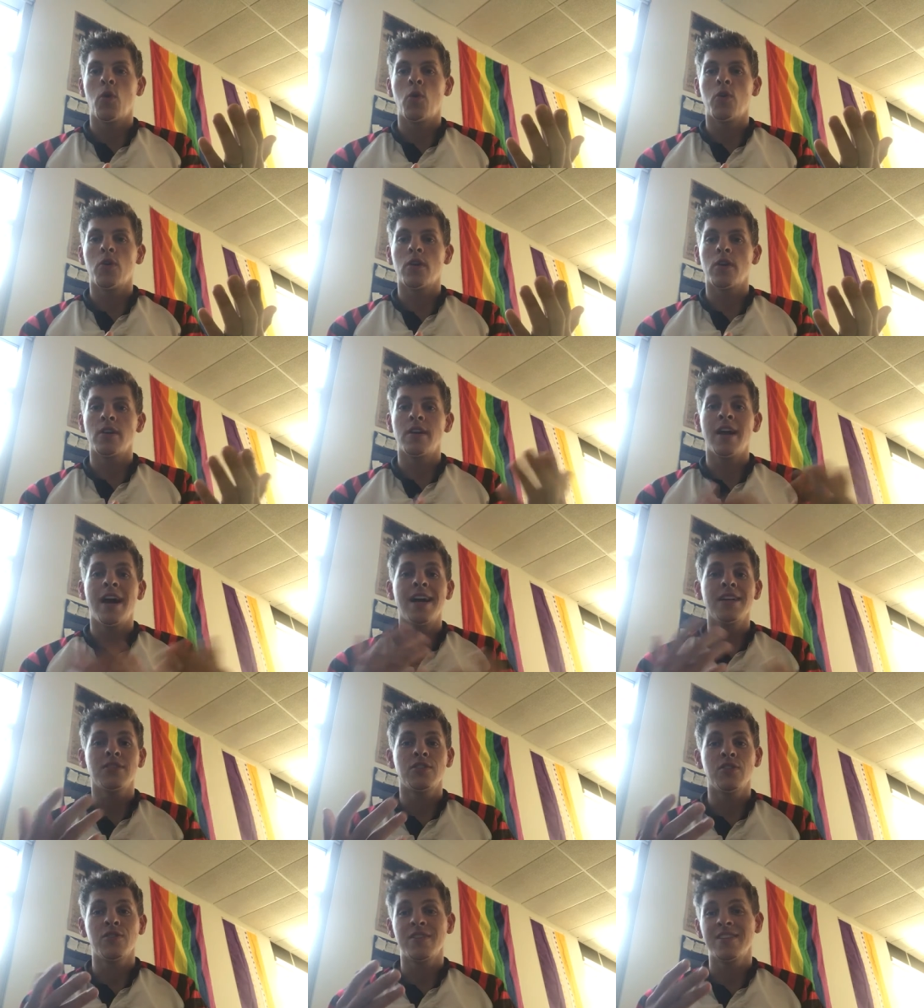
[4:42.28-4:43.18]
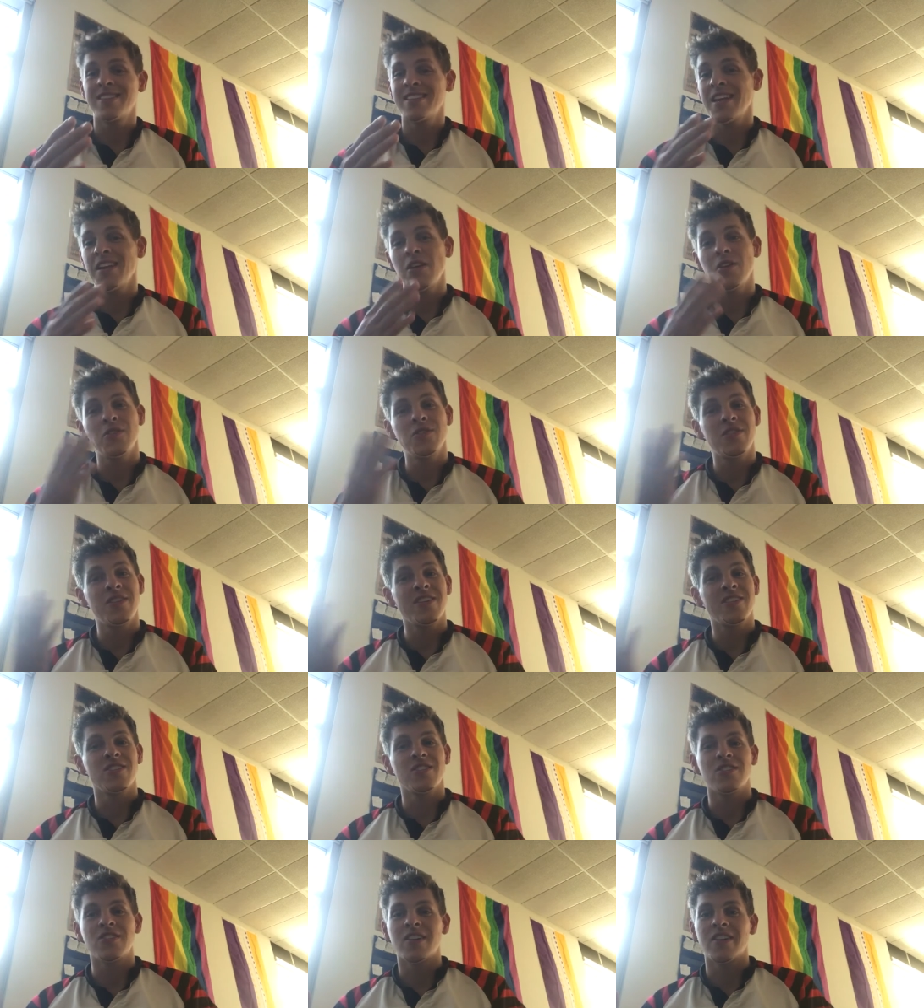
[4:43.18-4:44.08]
or not to, because they know
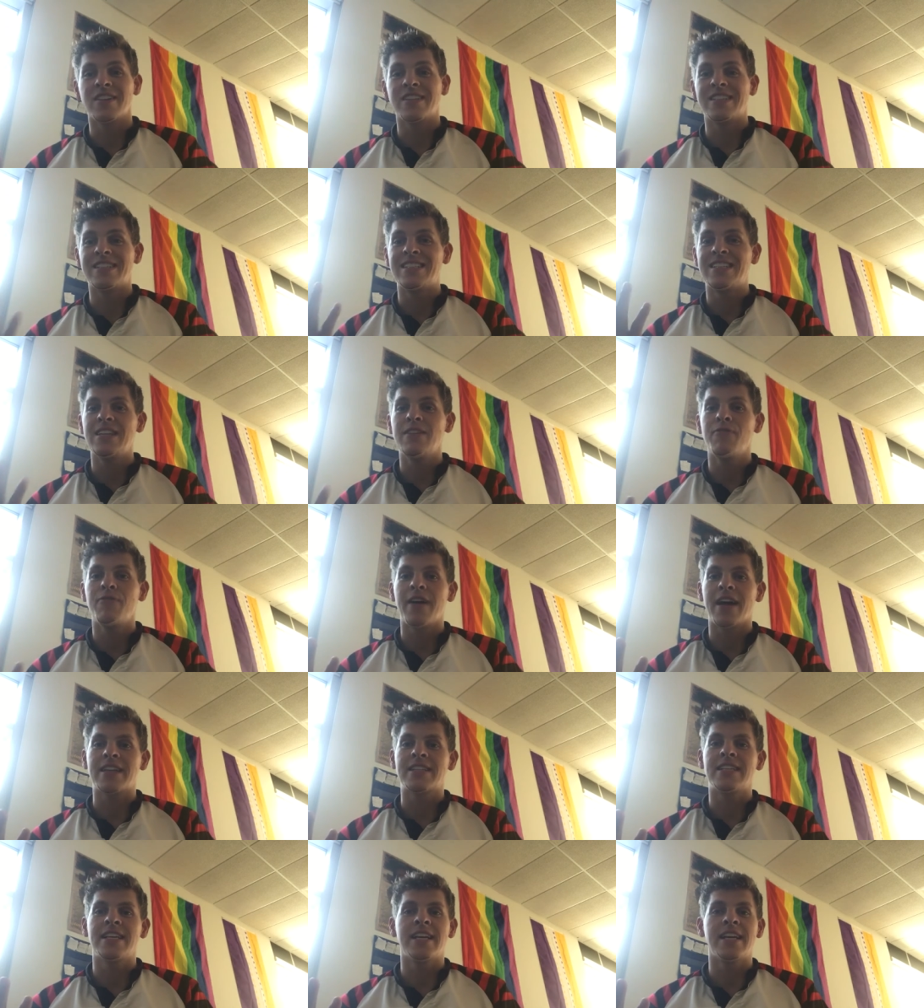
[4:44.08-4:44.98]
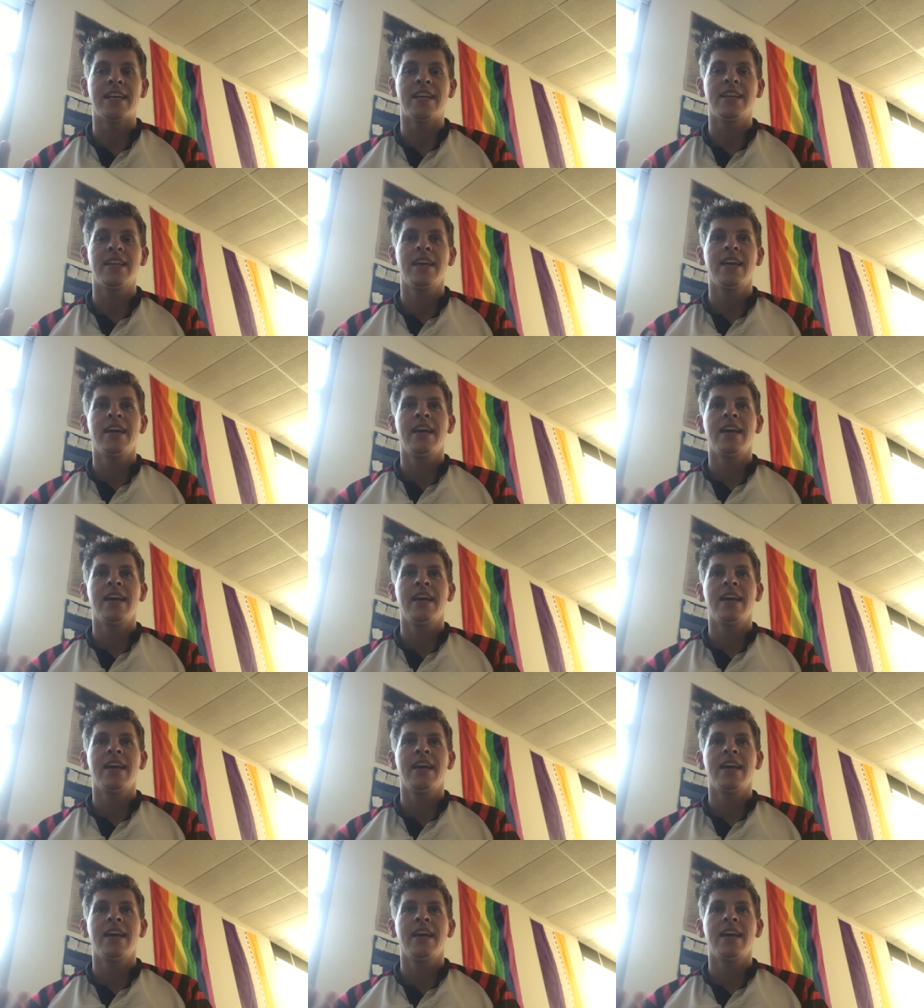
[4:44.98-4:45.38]
there's a certain defect in it.